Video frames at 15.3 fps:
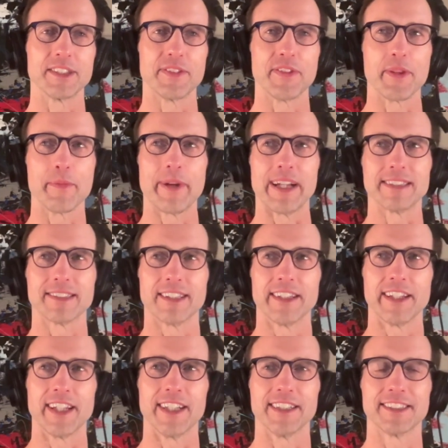over the past
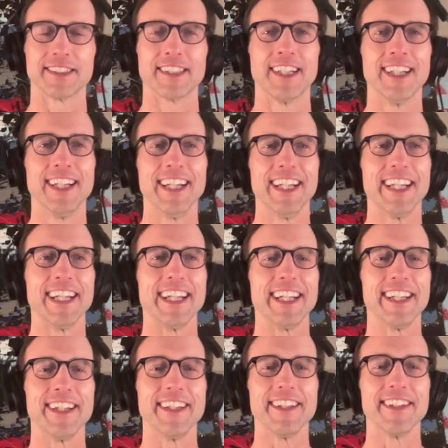10 days
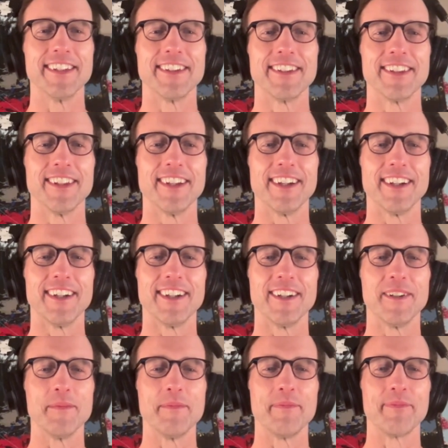and
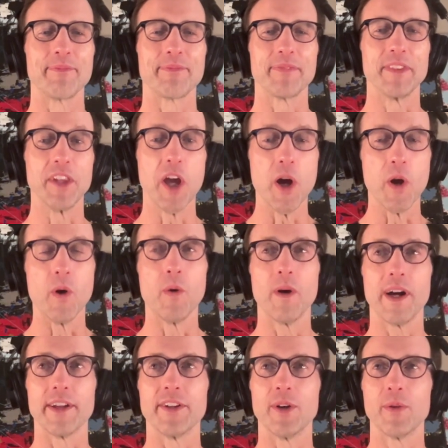um, no
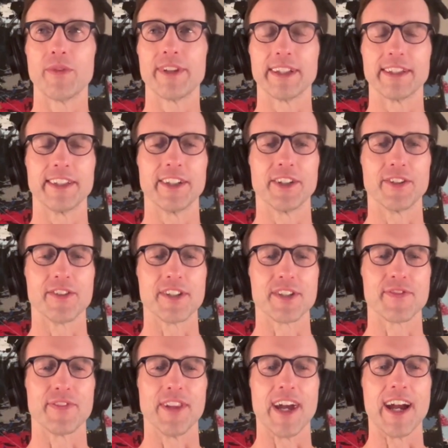i don't think the earth
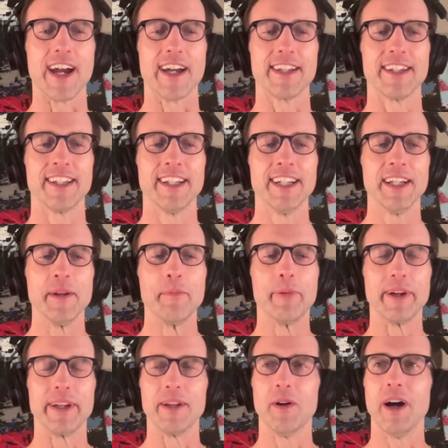is flat
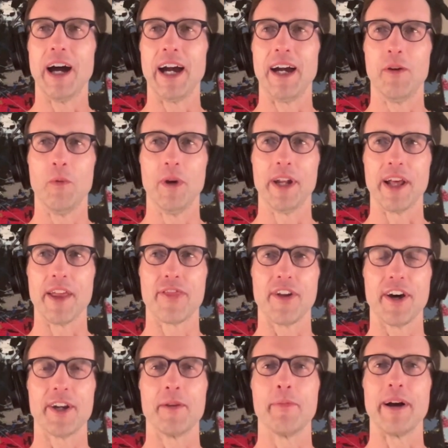but I, what i
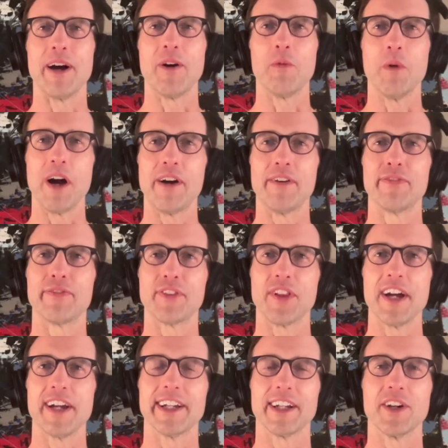thought about while
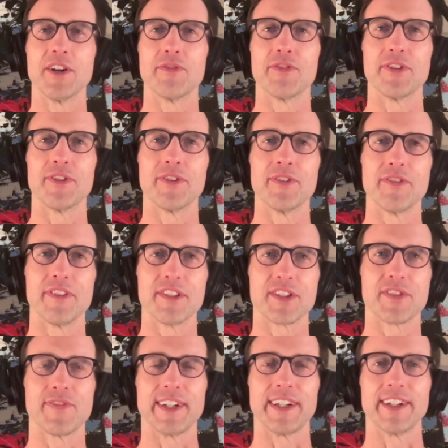flying over the
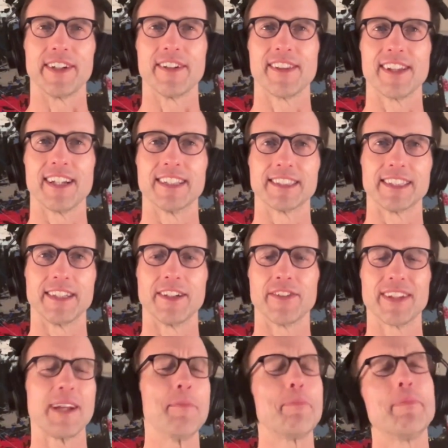sphere that is the
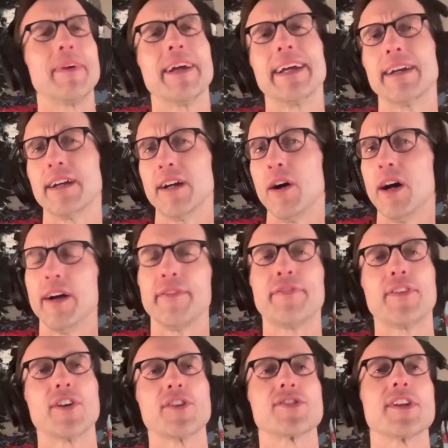earth and uh,
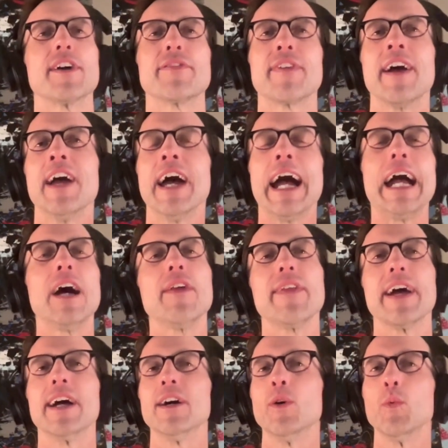first off how
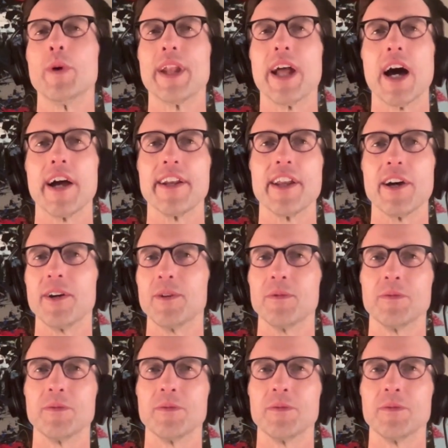the hell would i know